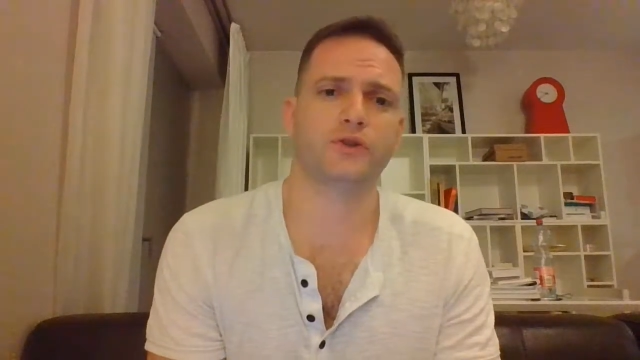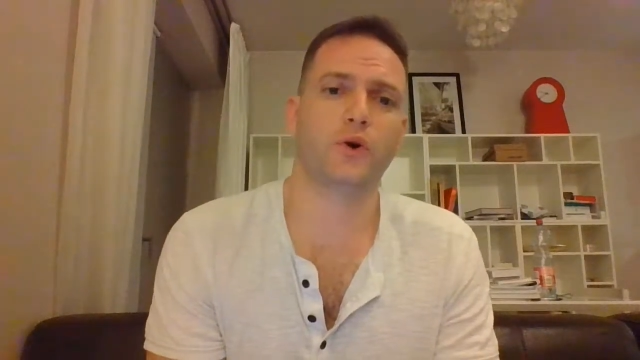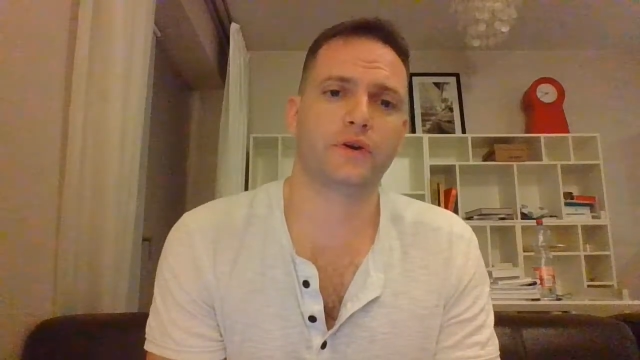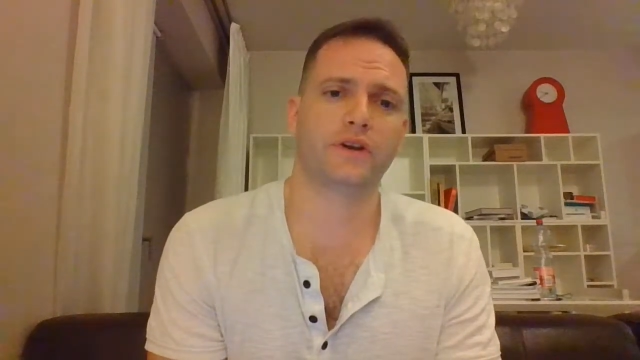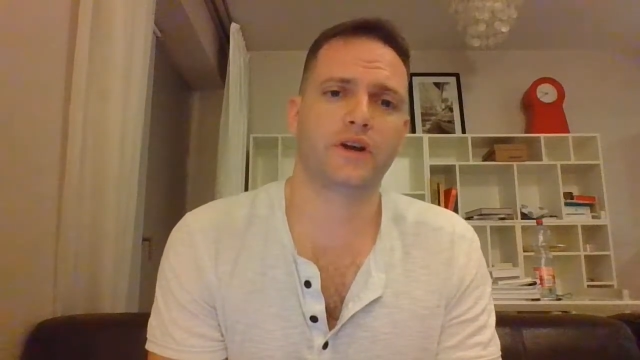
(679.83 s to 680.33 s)
Oh,
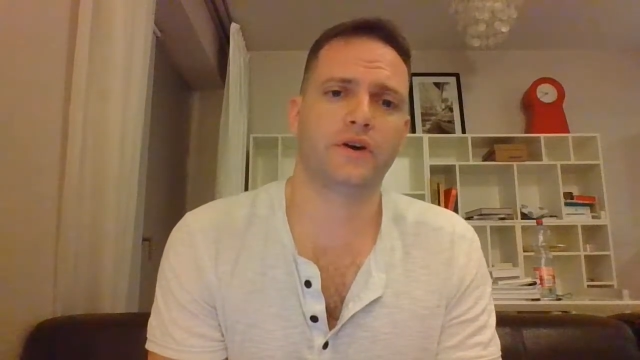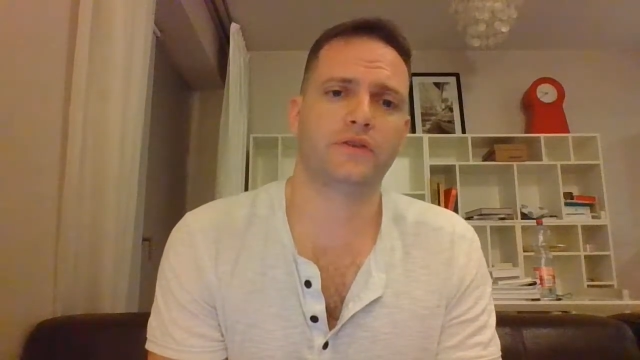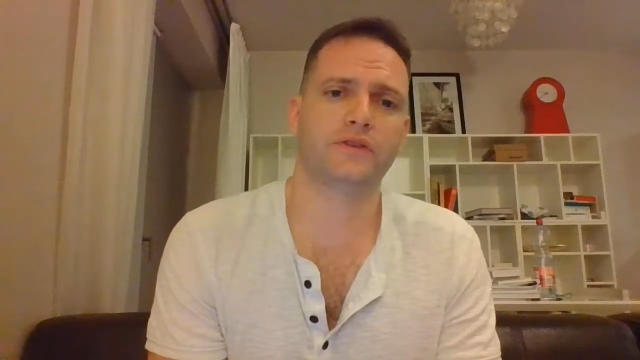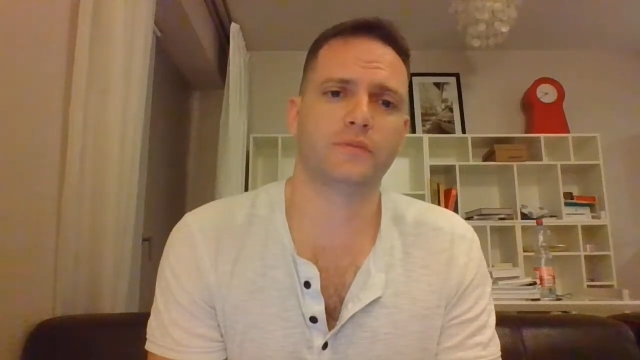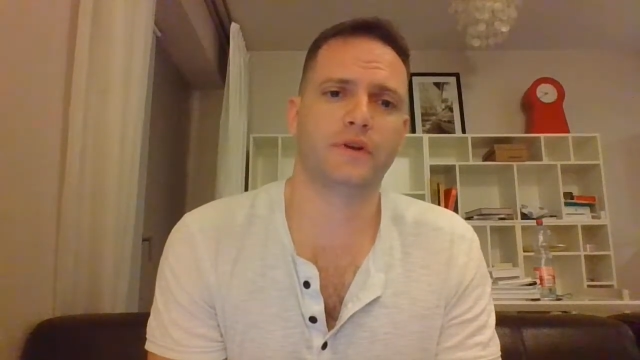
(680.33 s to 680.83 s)
it can carry
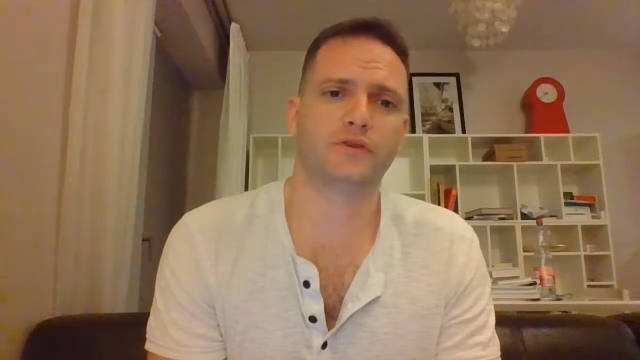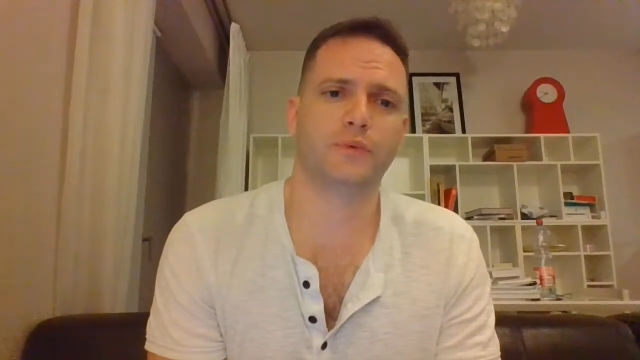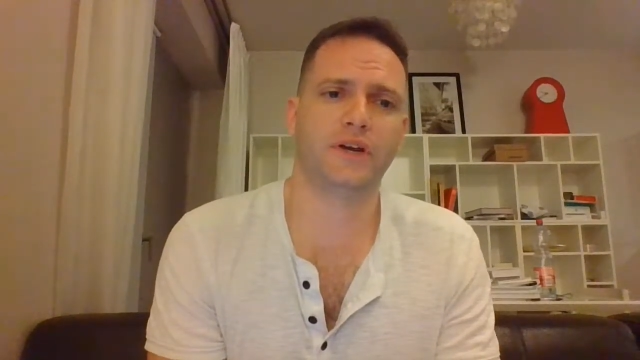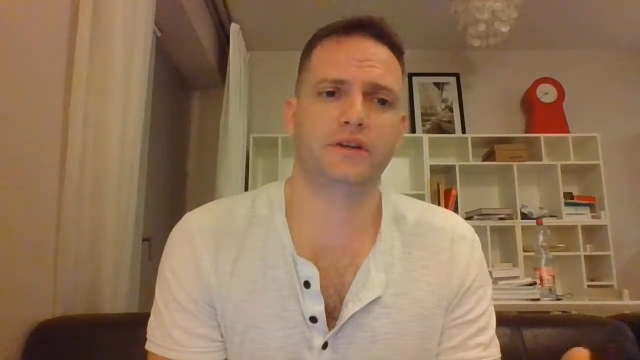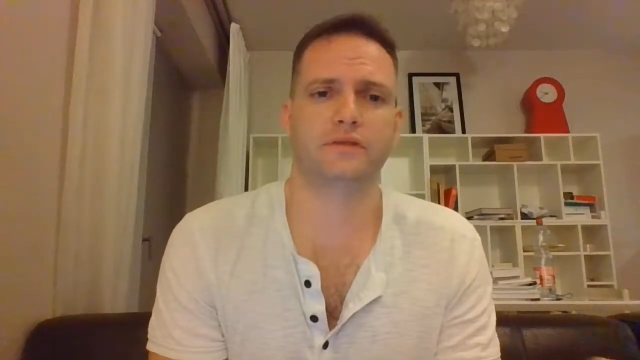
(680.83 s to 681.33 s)
this much
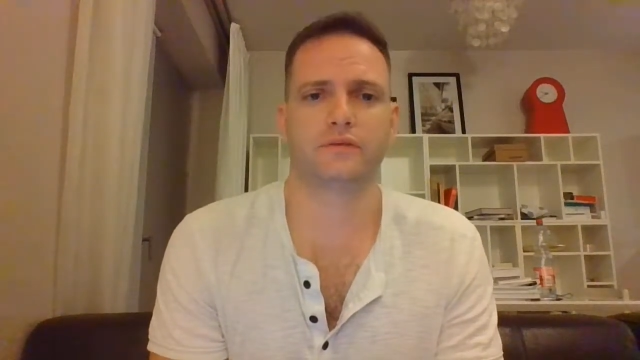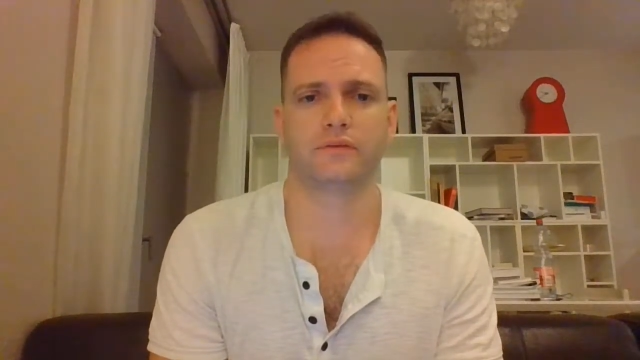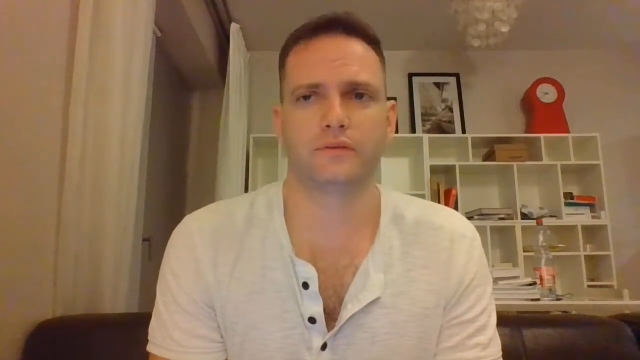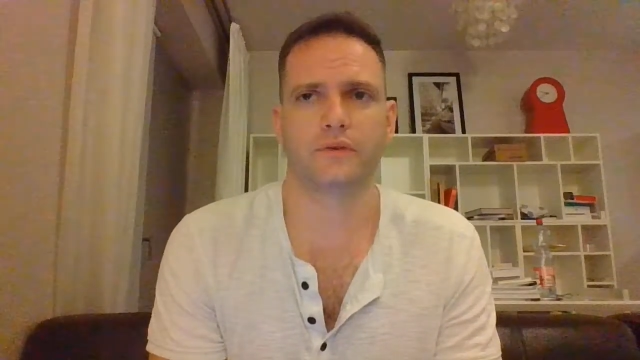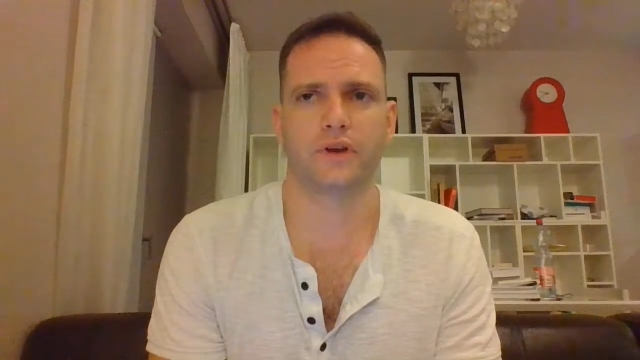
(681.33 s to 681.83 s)
weight
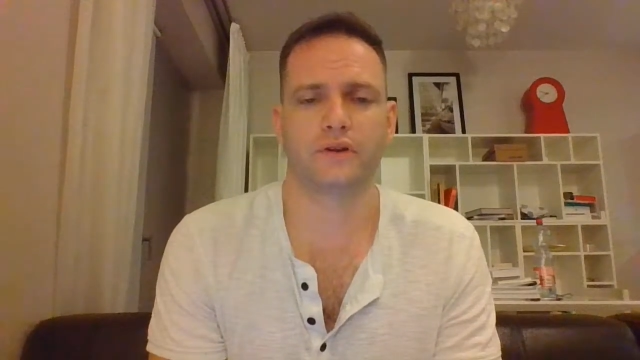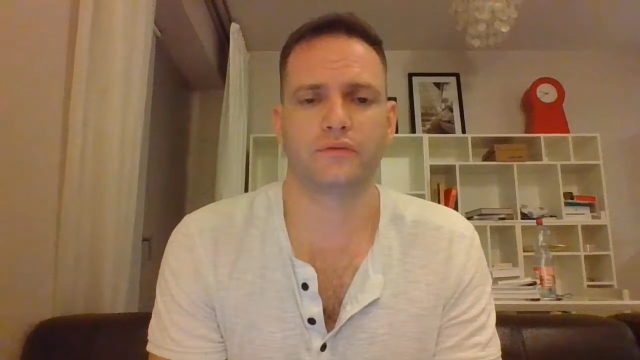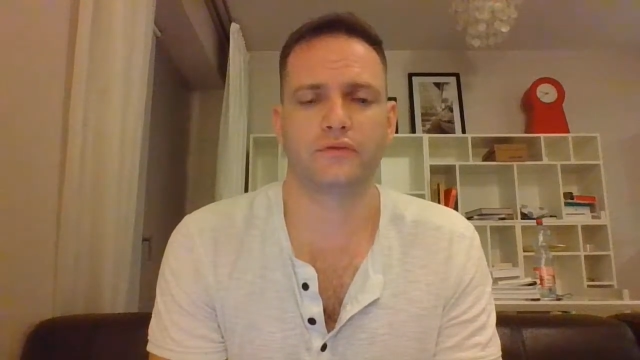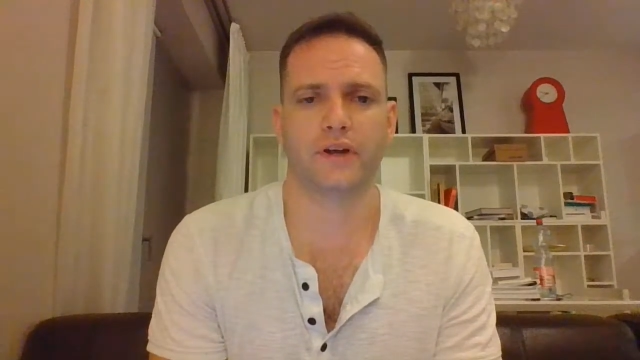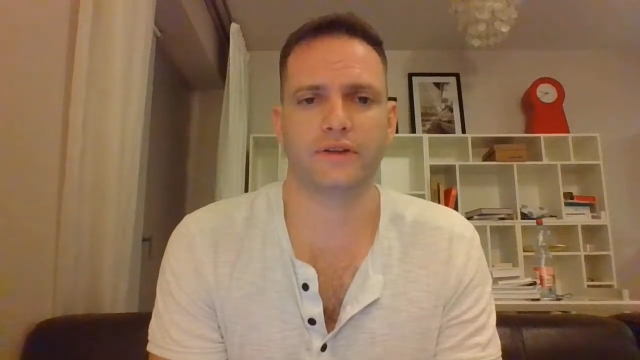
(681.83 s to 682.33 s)
and
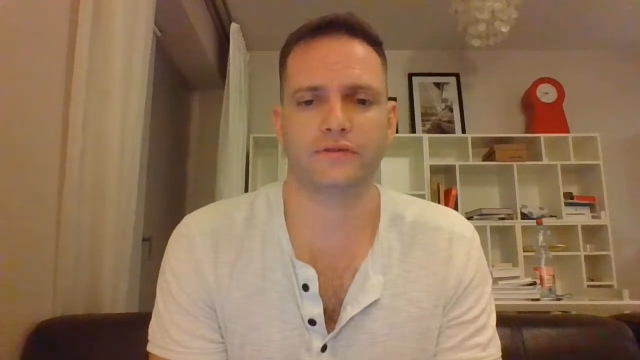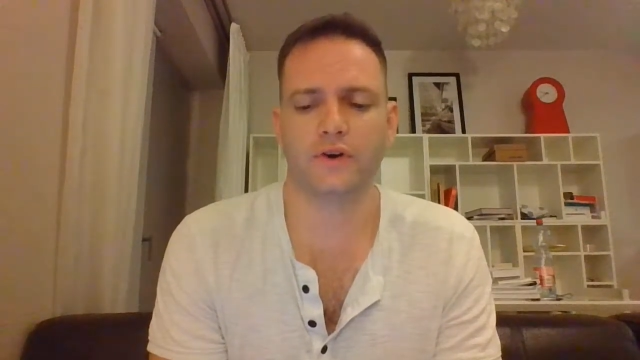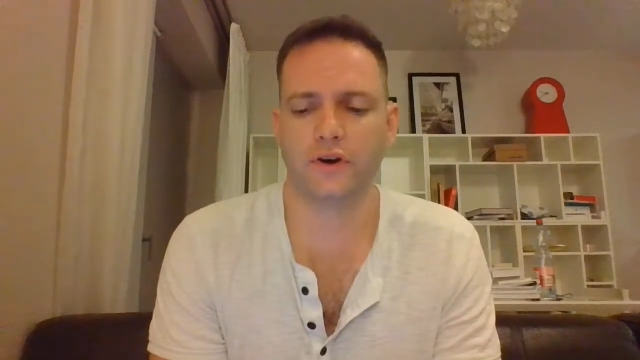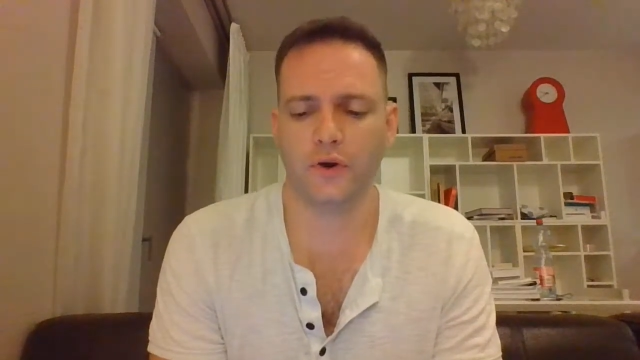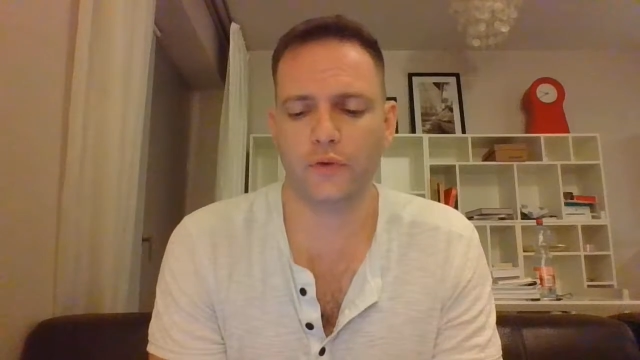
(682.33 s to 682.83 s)
fly this
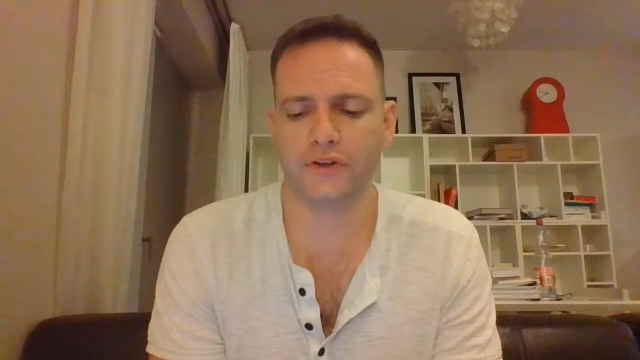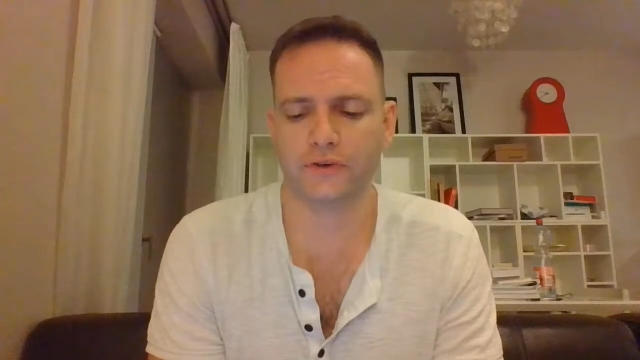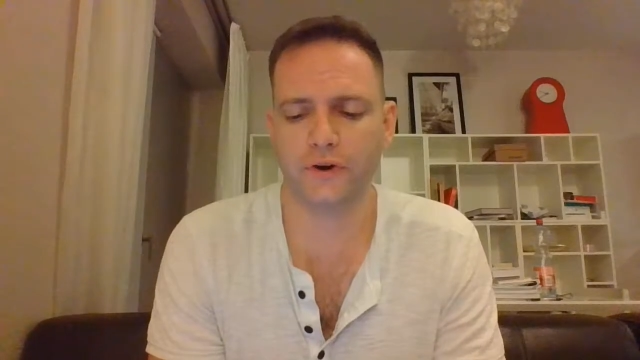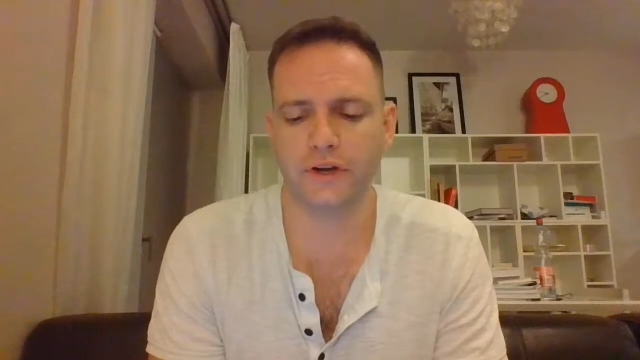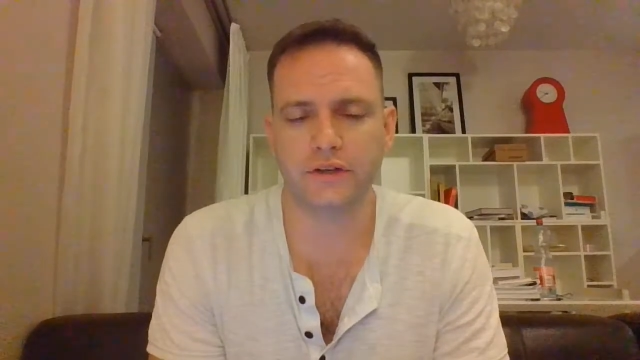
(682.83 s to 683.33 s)
far. Oh, that's
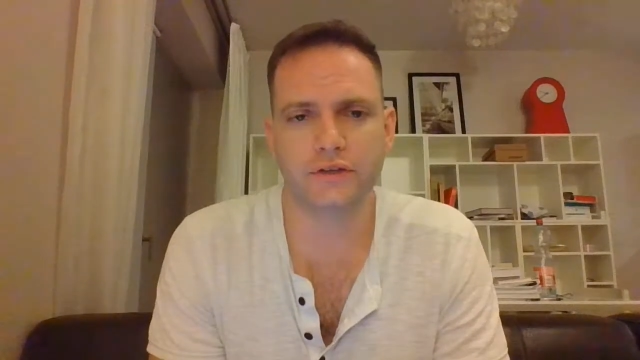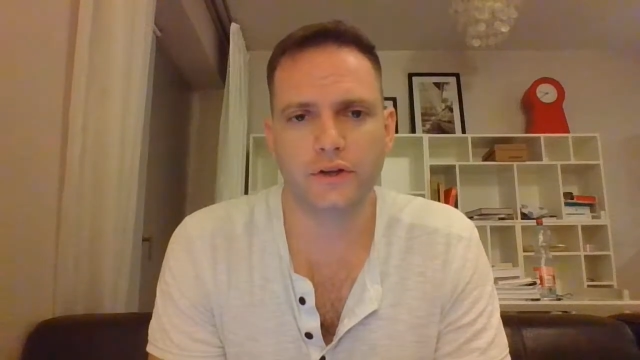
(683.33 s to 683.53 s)
great.